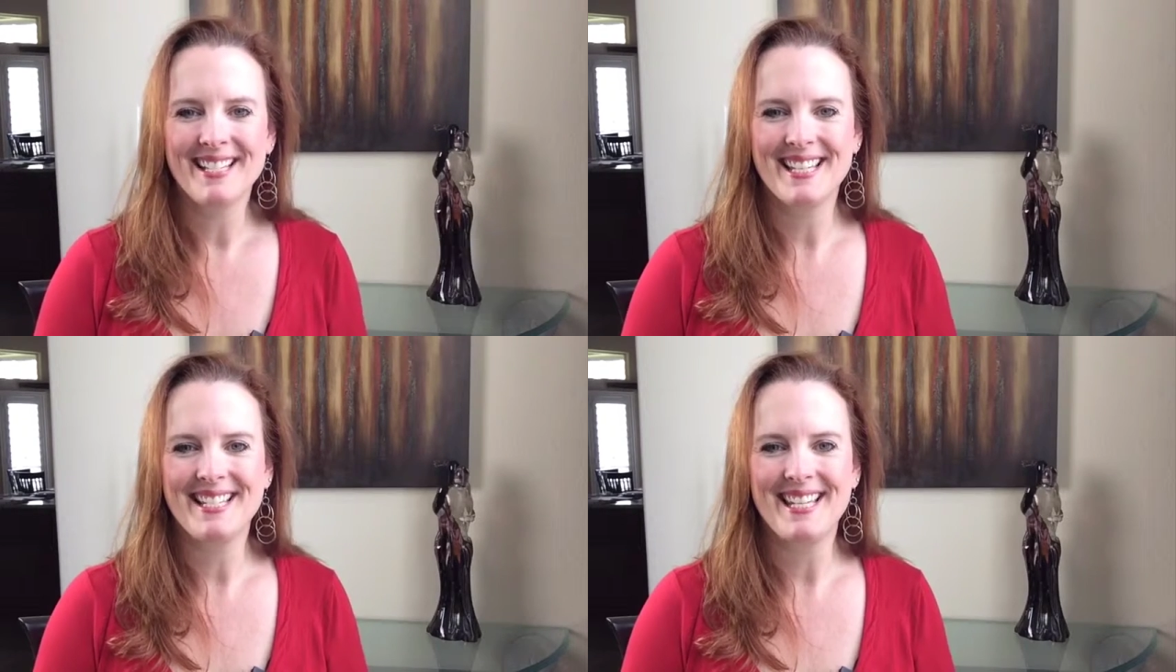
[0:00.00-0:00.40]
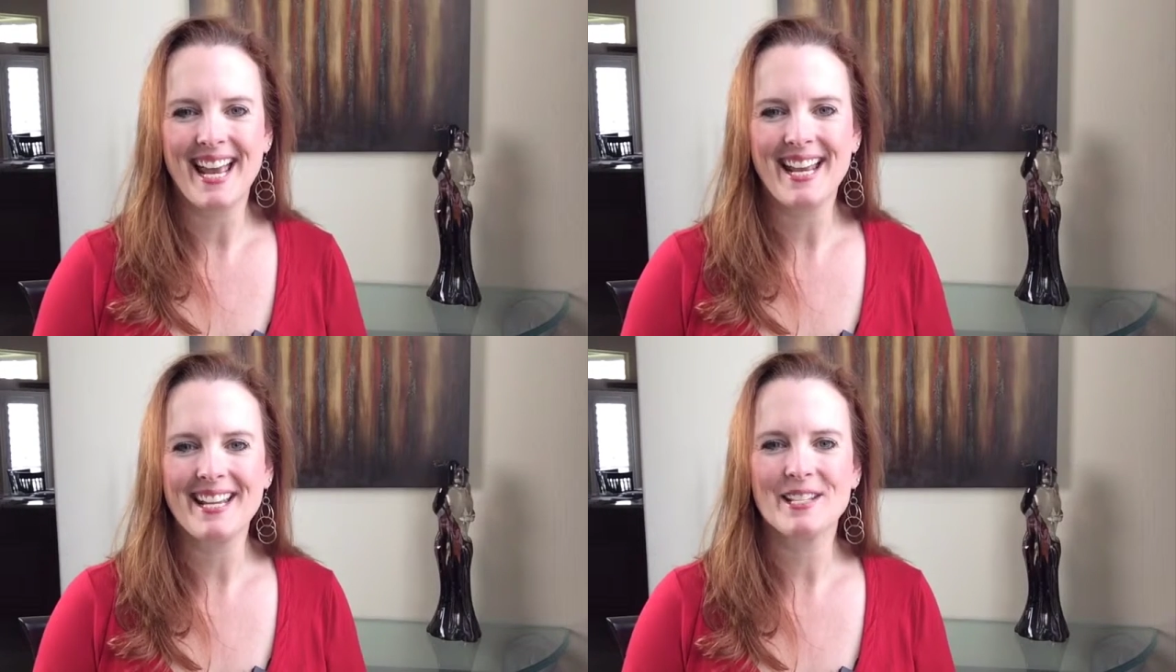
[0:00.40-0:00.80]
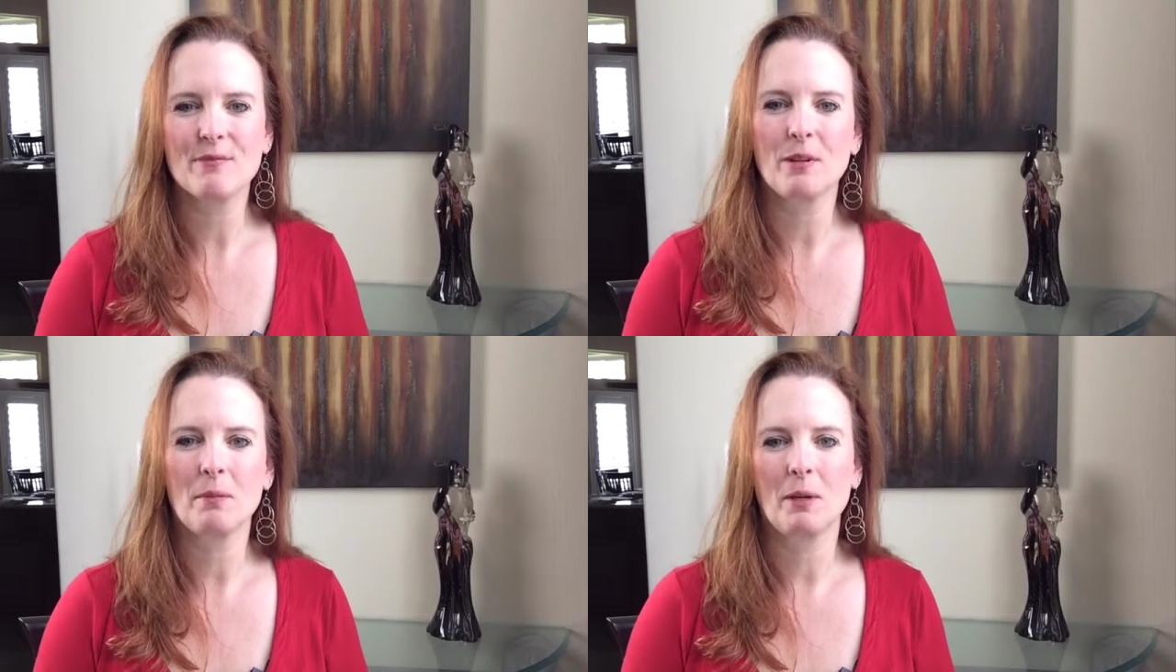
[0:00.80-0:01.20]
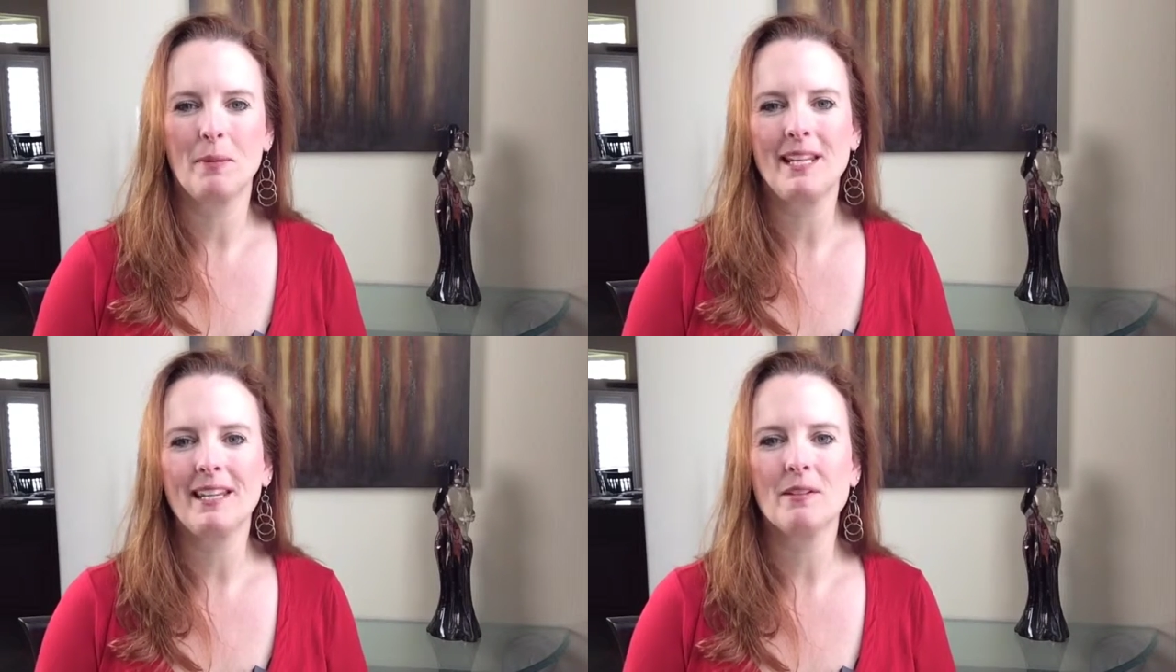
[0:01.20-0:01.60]
Today it's from
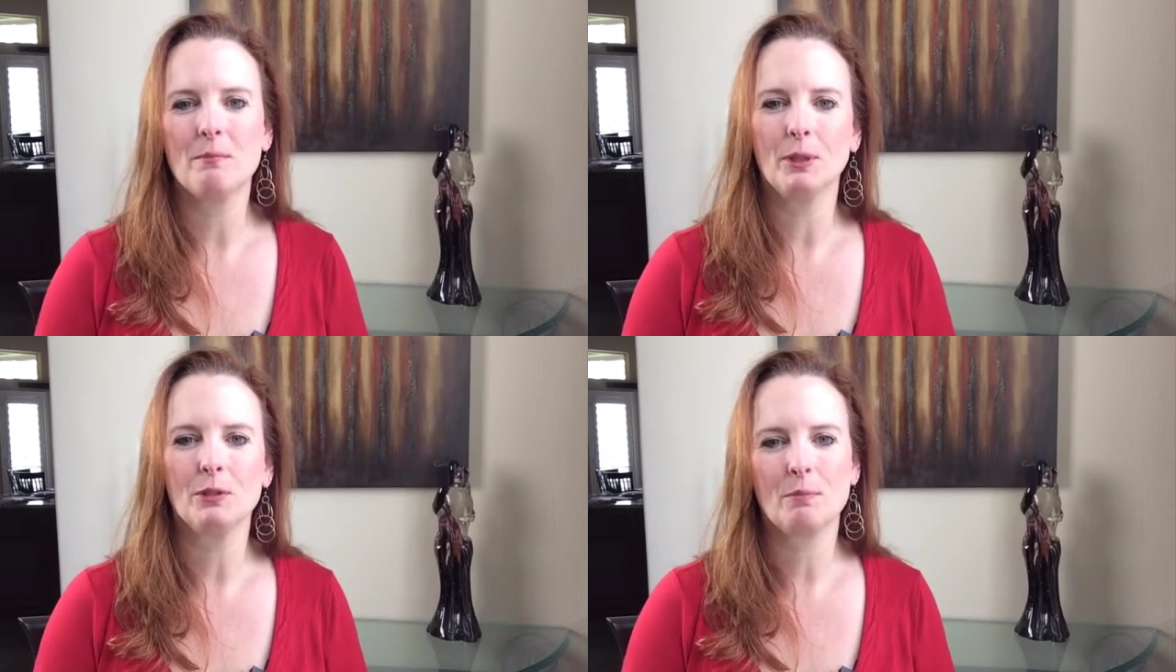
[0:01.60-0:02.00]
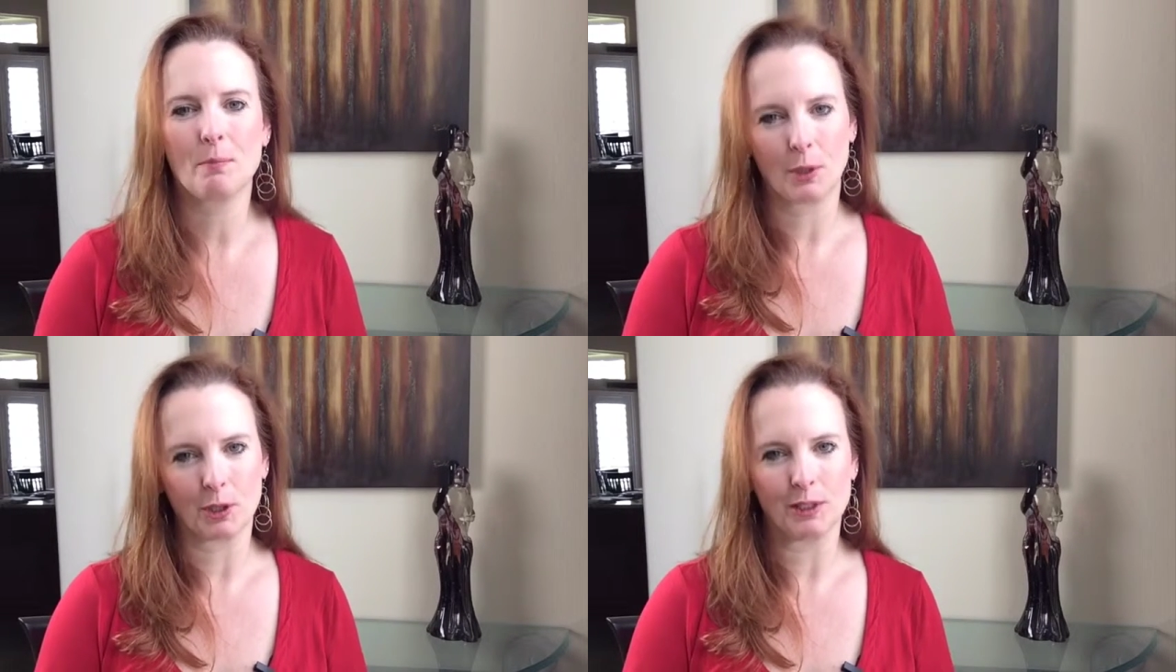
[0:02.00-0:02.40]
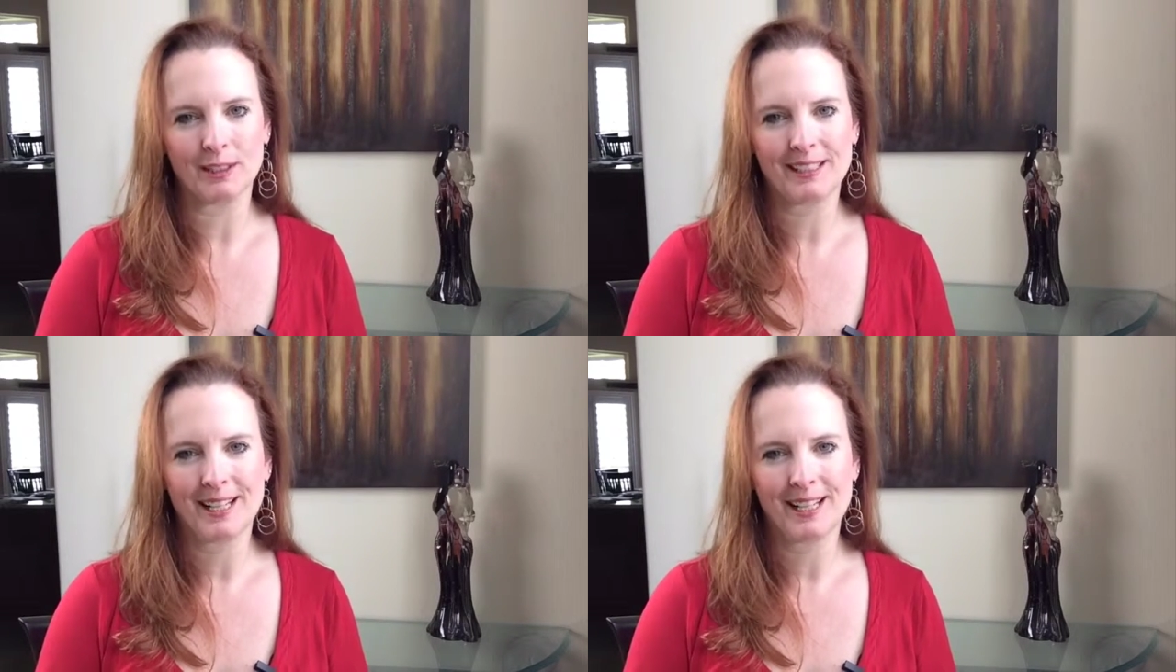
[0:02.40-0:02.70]
comedian Milton Berle,